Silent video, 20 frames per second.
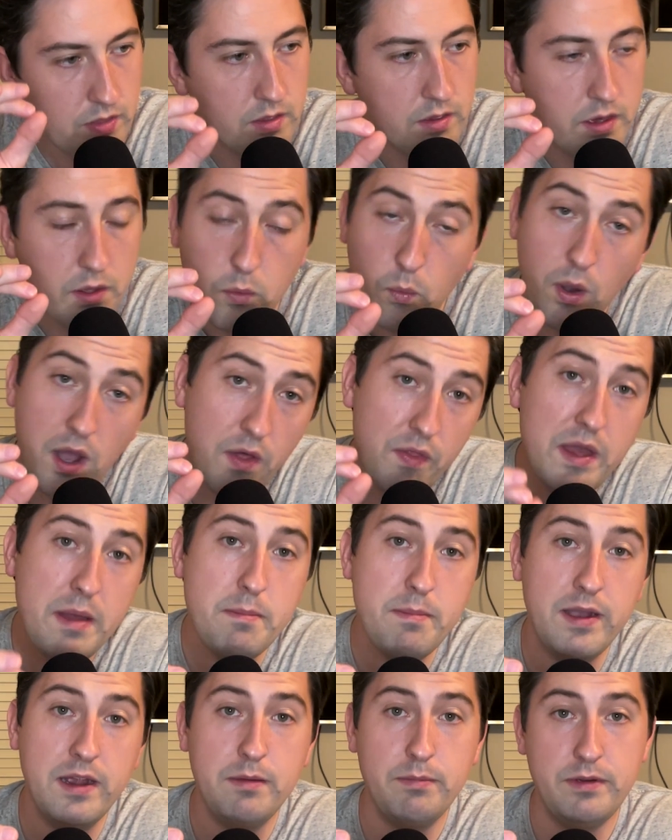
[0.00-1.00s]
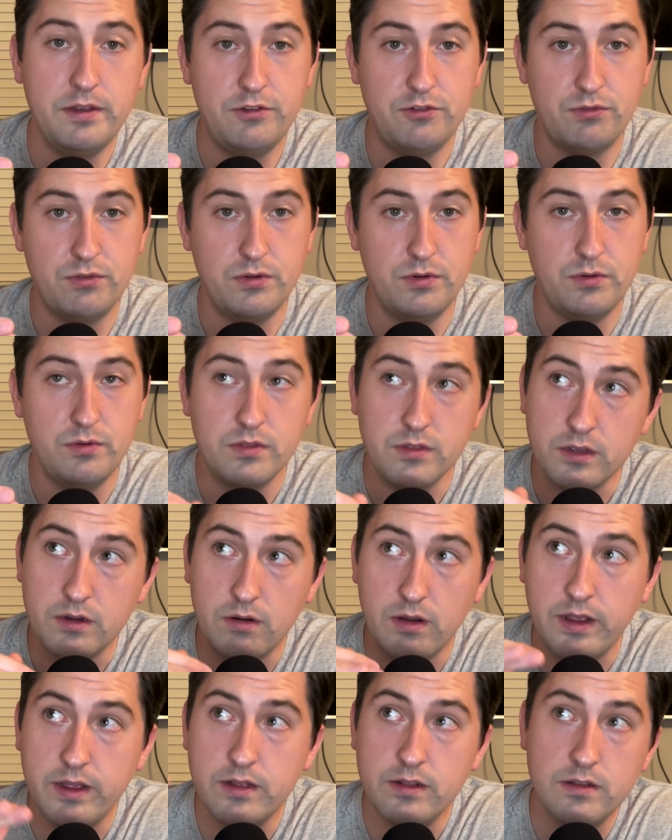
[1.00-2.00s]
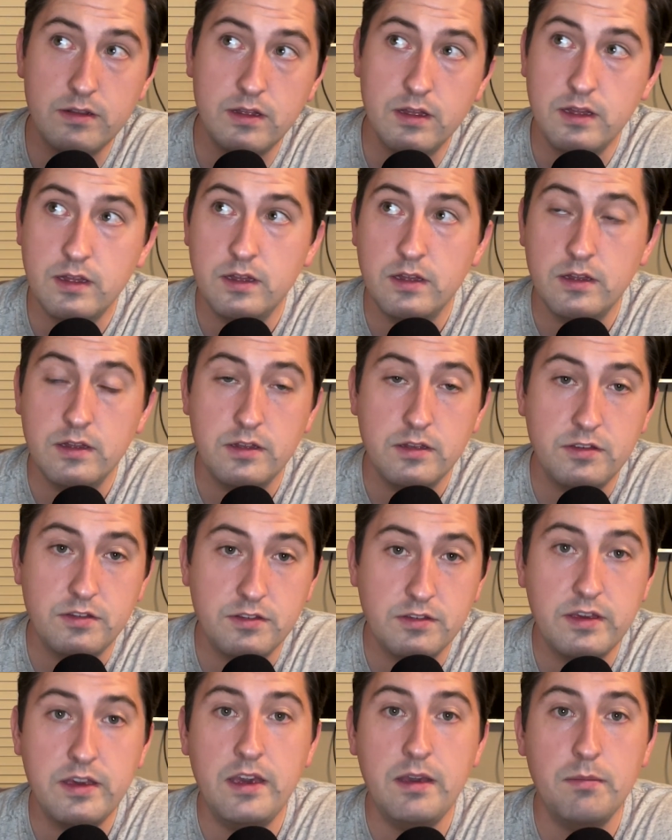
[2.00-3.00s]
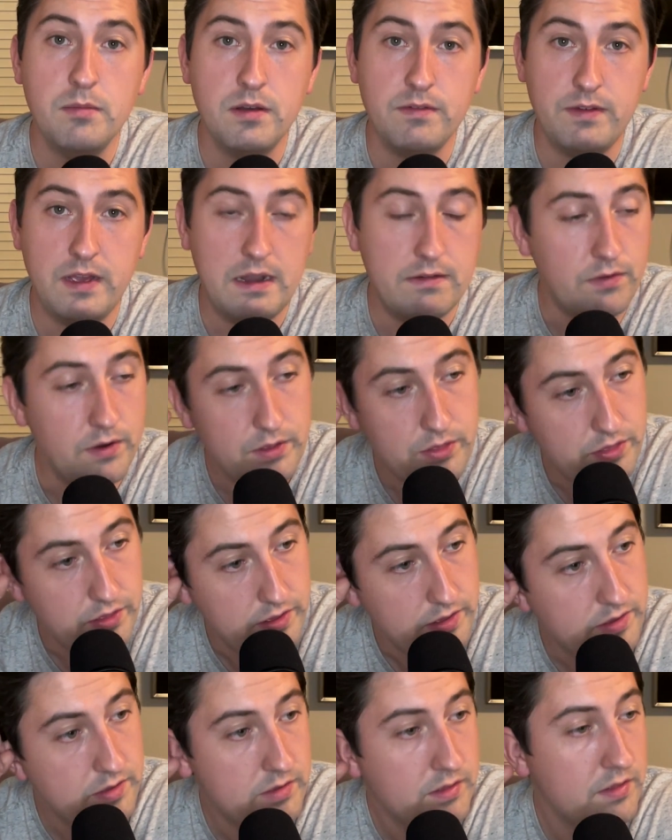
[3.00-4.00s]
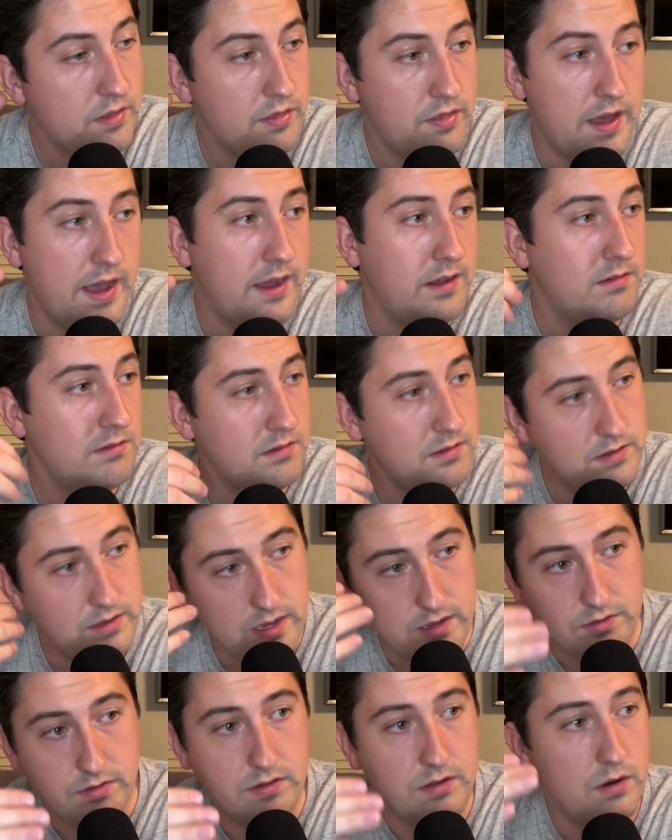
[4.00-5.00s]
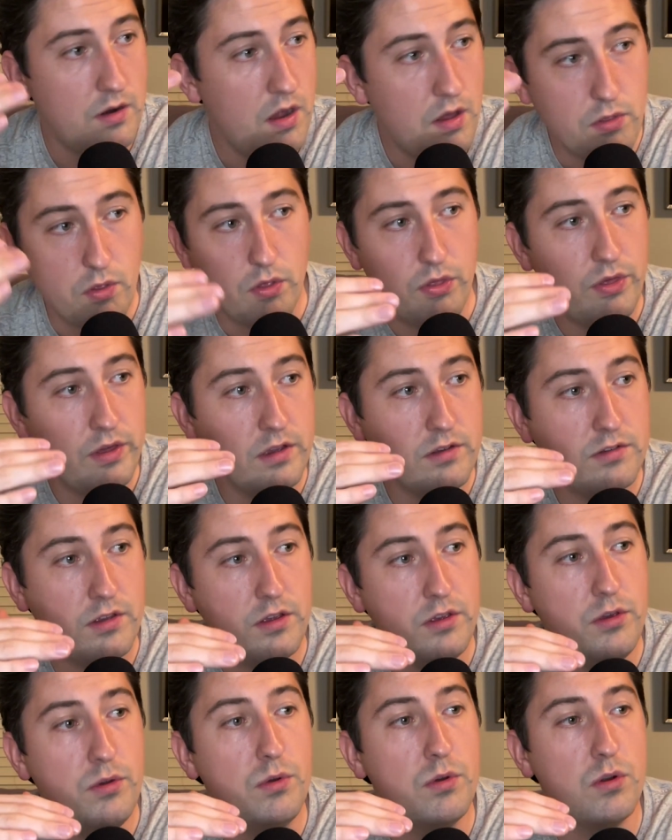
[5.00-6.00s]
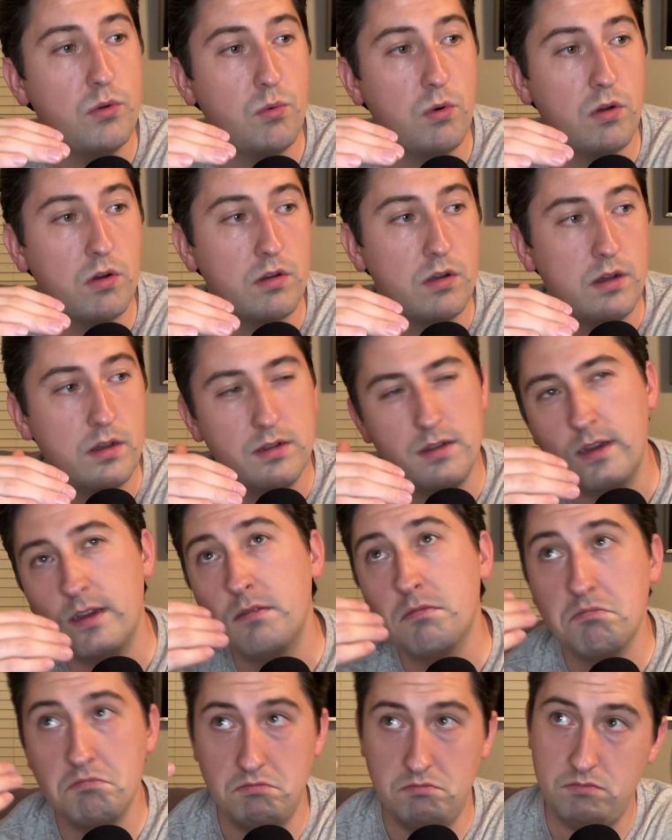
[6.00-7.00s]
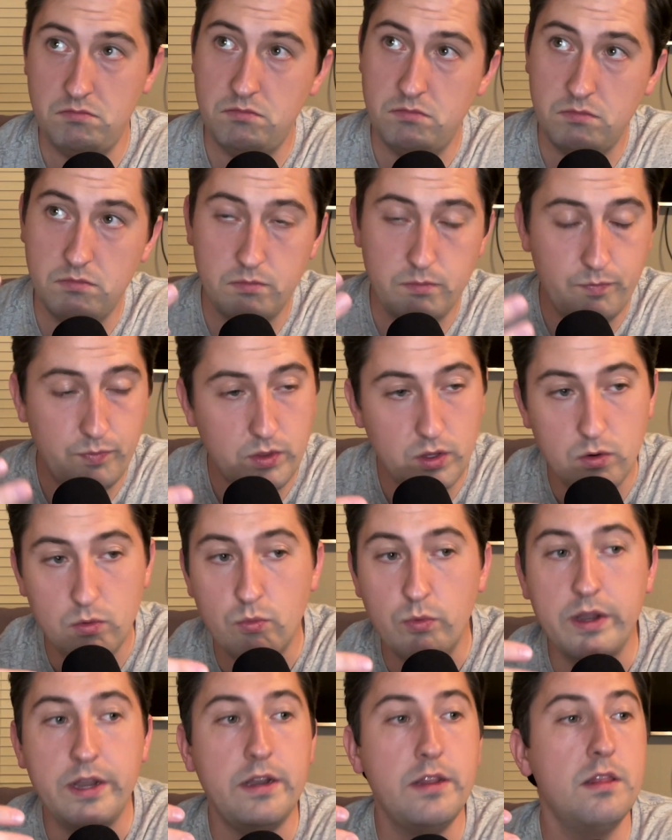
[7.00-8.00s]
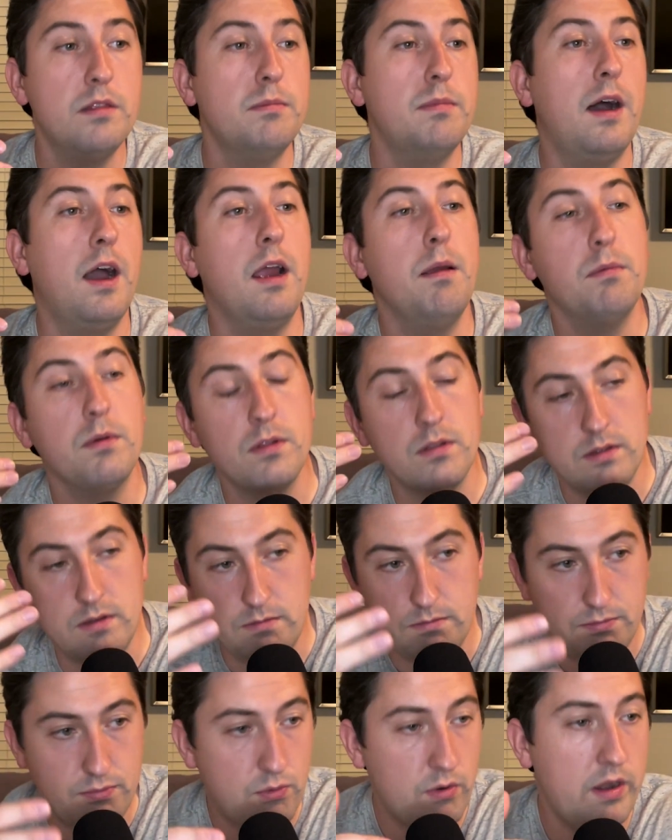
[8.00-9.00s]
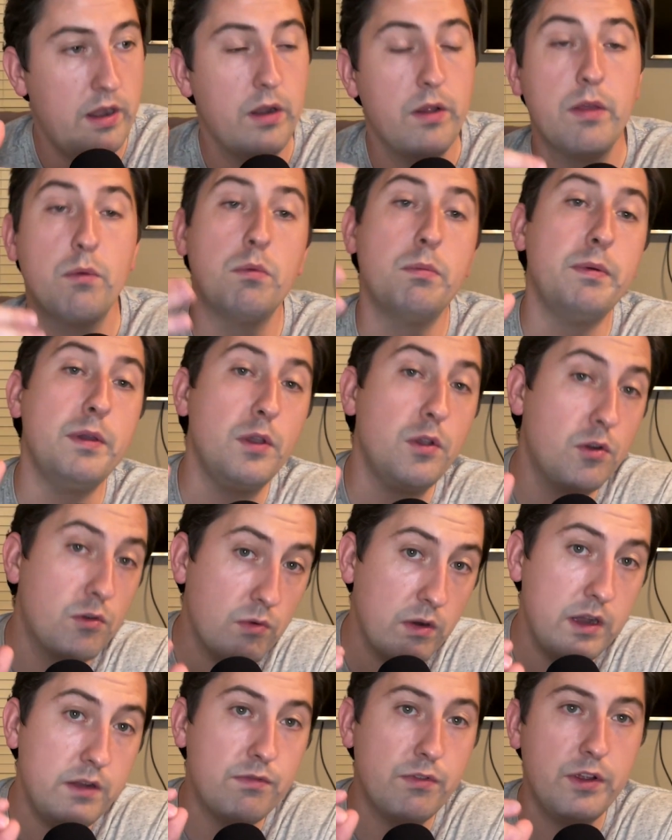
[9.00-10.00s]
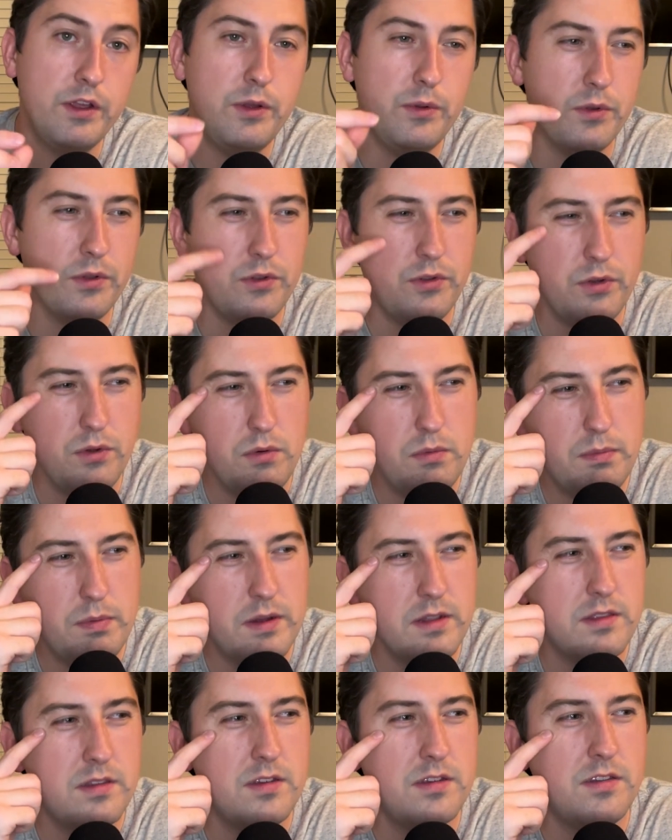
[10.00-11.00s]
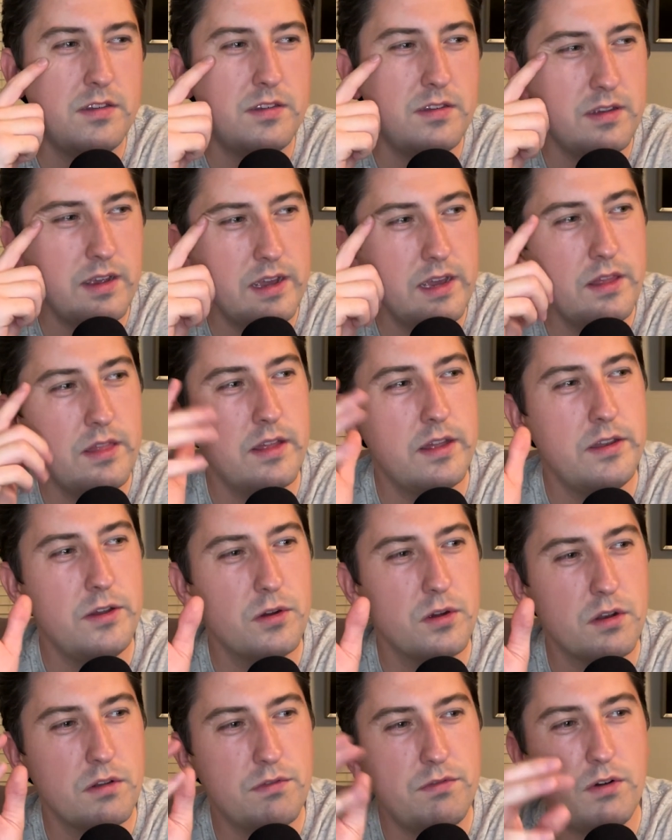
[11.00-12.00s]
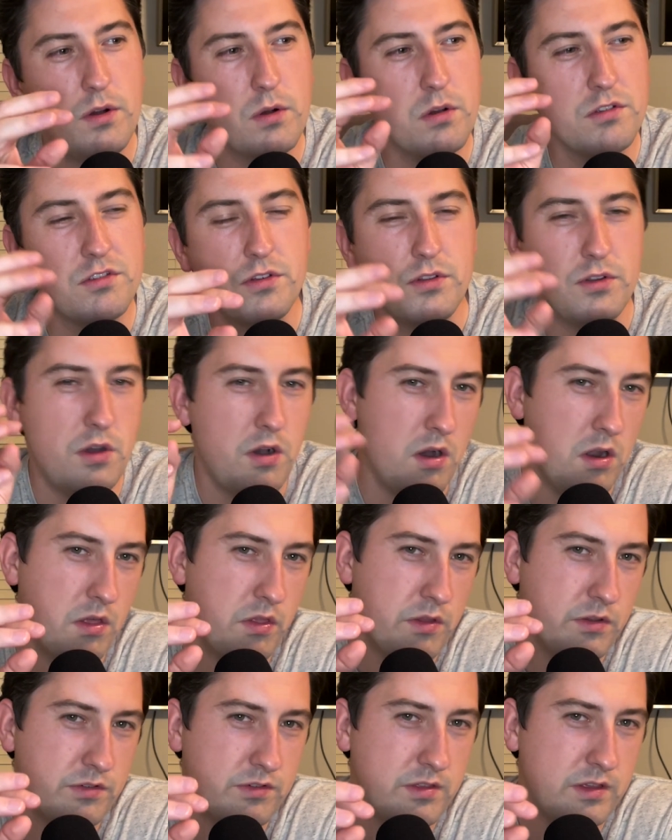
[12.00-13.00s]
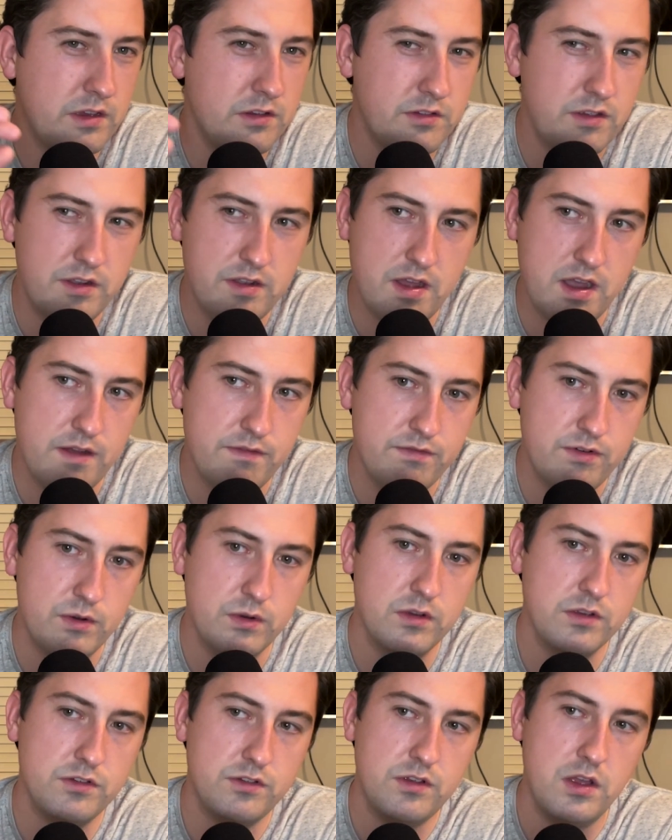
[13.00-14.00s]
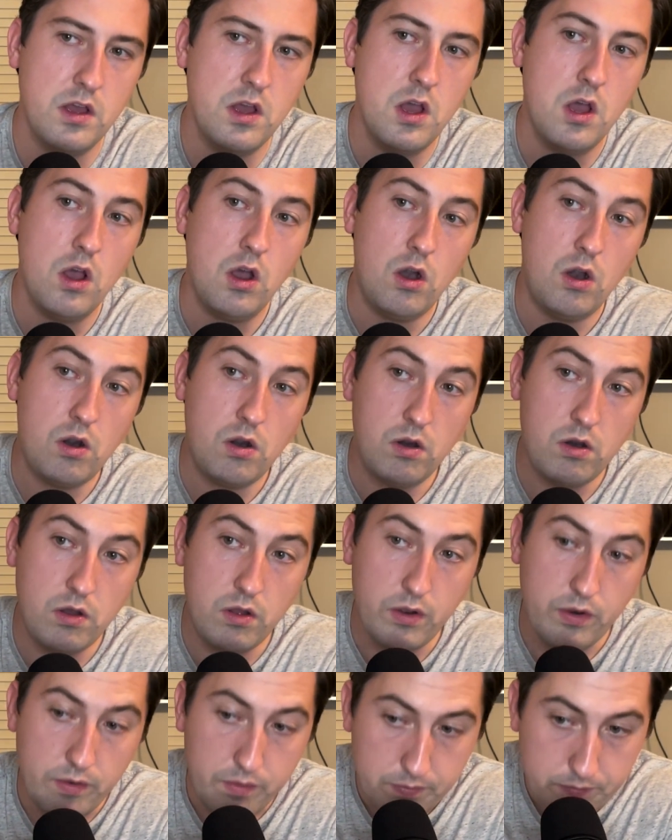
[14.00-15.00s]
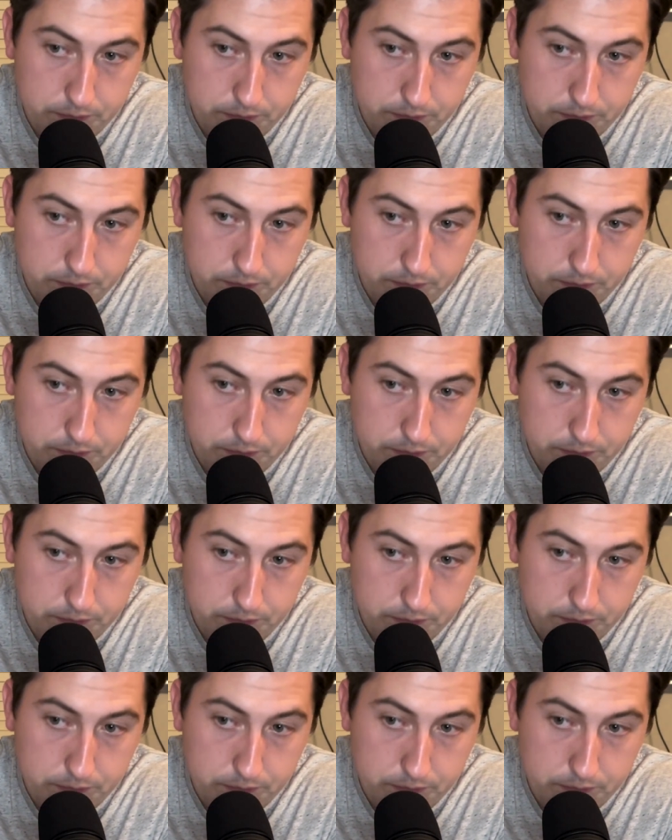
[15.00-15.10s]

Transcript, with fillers: And while that might be true in the grand scheme of everything, that yes, there are other things that you could work on, like reading the Bible and prayer, that would be great for you to do, but to say that you're going to focus on all of those things and not focus on